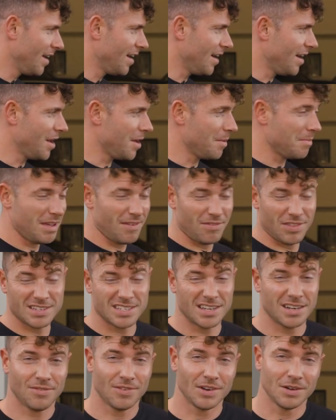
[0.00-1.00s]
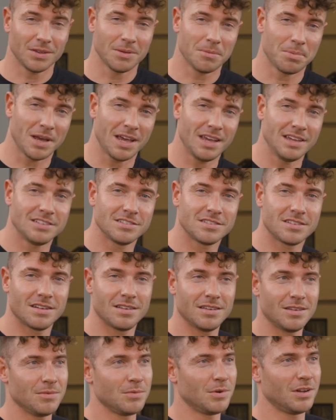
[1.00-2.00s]
If there's anything on the page
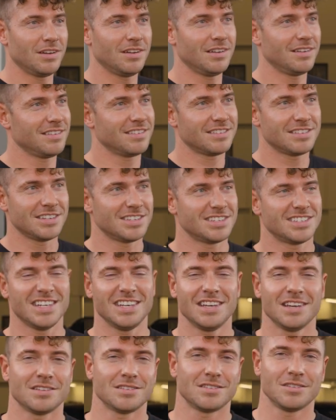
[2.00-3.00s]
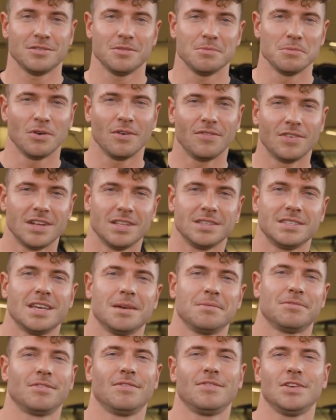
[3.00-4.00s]
that you want to see us do more of an
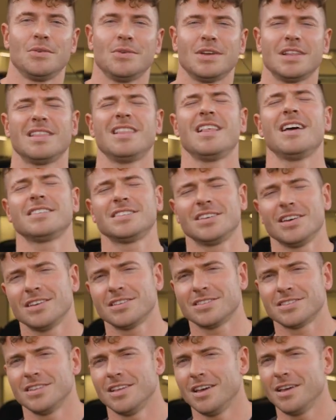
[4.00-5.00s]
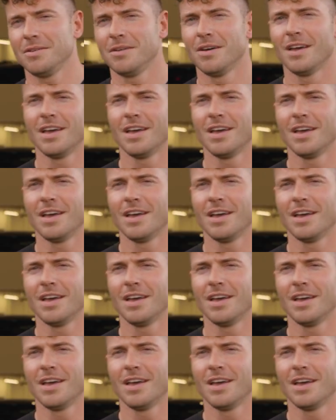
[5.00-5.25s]
in-depth reviewing, let us know.